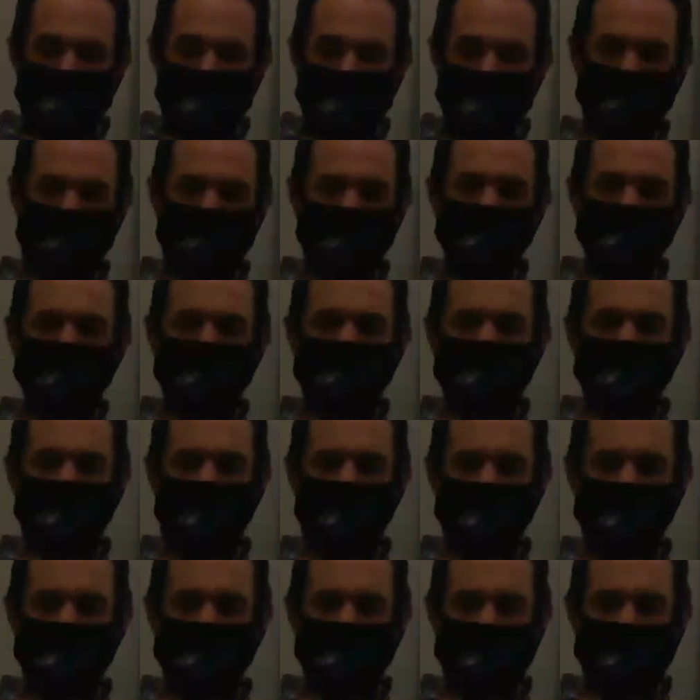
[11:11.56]
If you
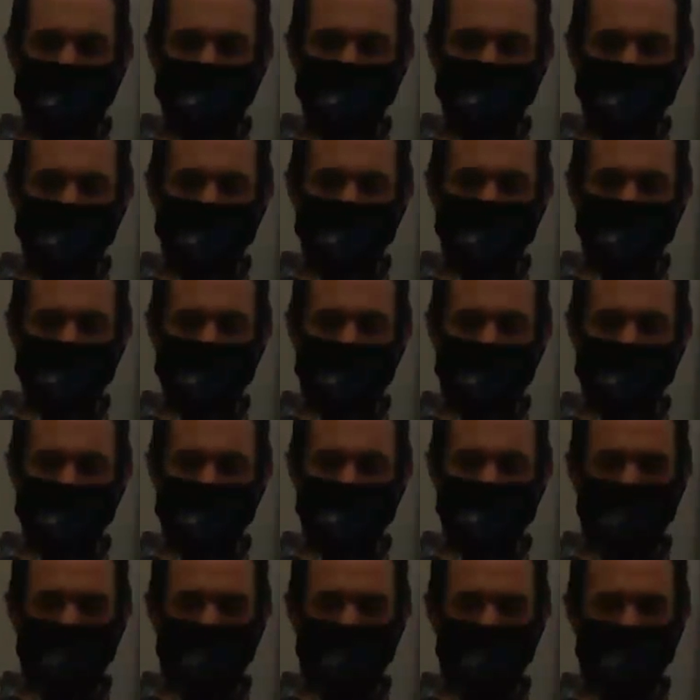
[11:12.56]
start an
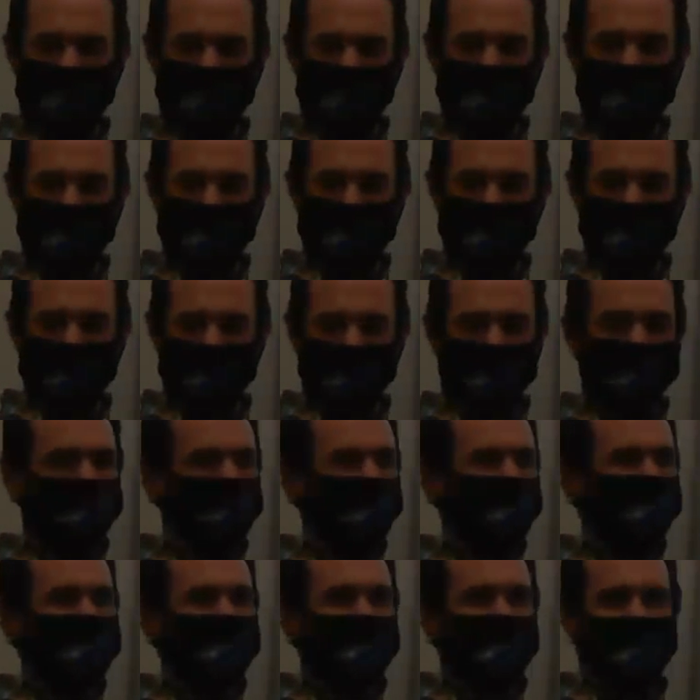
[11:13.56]
exercise program and
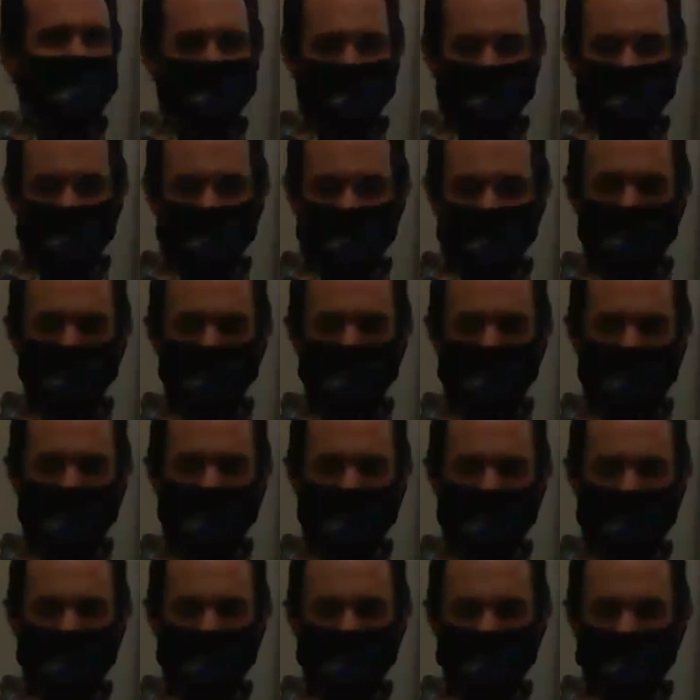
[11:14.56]
quit after 2
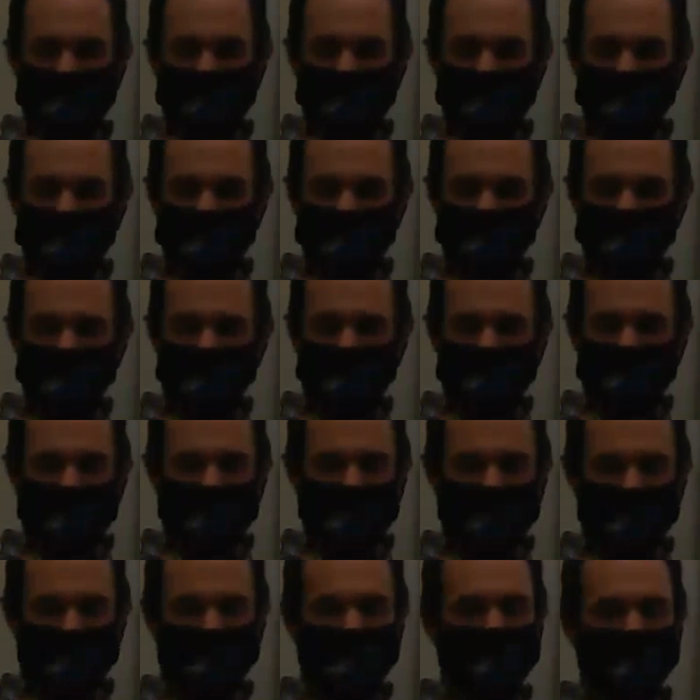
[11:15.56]
days, is your
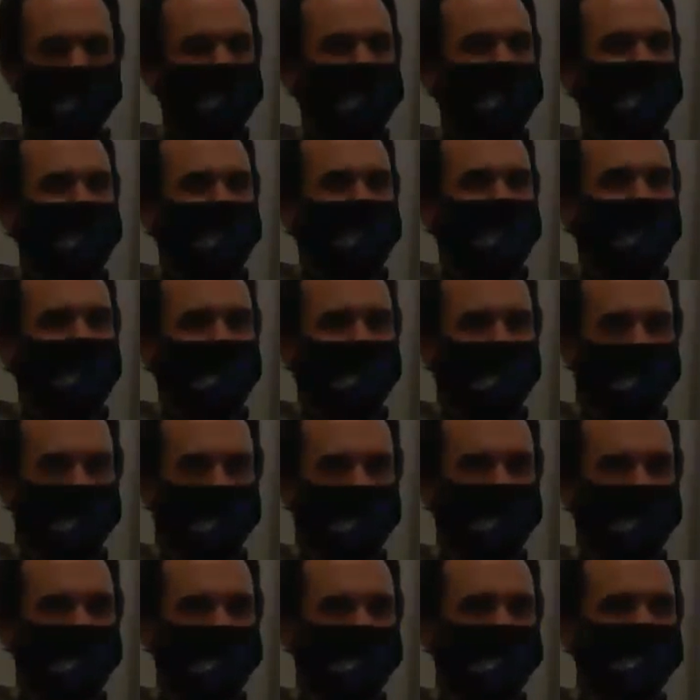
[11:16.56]
effort a
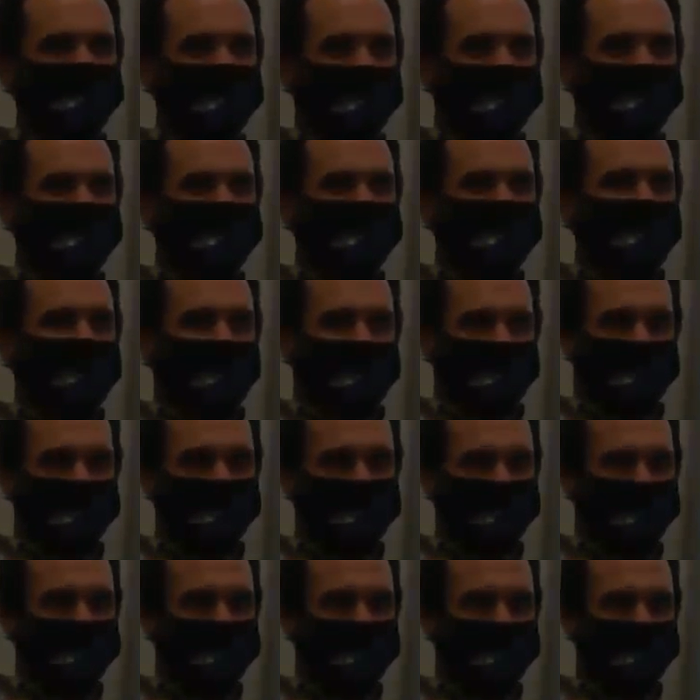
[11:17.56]
howling
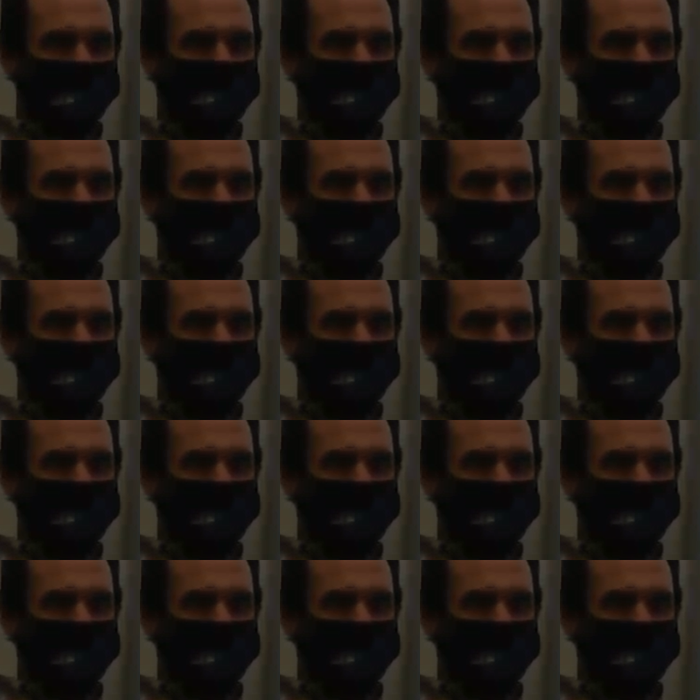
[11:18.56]
success?